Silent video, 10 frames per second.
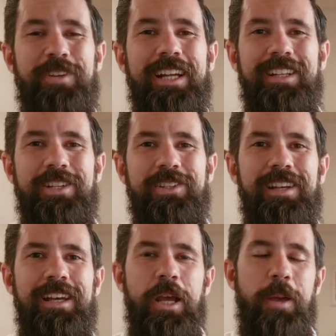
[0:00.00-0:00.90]
Regulation.
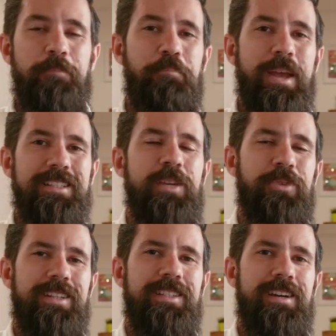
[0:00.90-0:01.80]
Basically
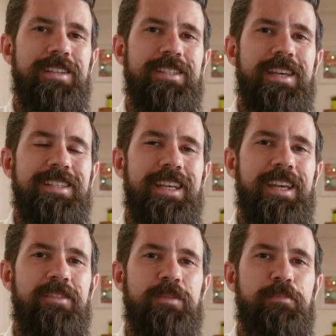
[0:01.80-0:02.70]
what it does is it
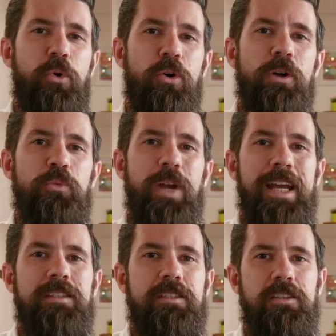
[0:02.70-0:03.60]
gives more
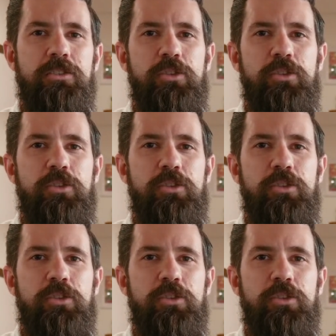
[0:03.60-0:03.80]
rights